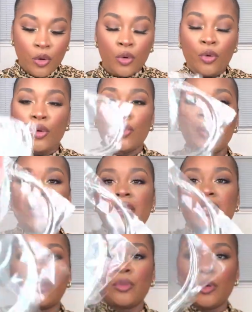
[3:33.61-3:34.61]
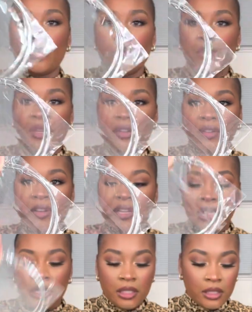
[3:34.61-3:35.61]
Ooh, we got some hoop
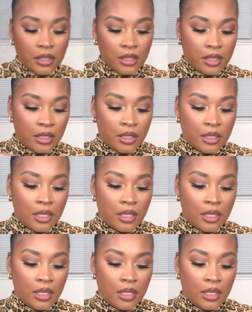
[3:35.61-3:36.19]
earrings,